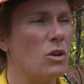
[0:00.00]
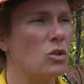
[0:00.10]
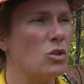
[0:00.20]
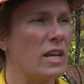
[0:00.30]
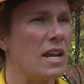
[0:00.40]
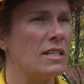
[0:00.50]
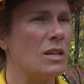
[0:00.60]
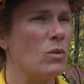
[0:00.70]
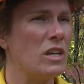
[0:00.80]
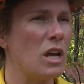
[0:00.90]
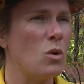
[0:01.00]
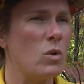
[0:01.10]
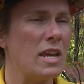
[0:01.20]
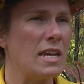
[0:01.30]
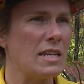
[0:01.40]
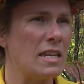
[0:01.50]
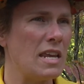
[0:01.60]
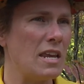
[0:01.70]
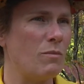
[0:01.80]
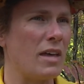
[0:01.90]
Those are days that we know we can
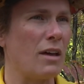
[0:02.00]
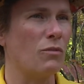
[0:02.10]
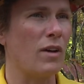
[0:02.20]
keep that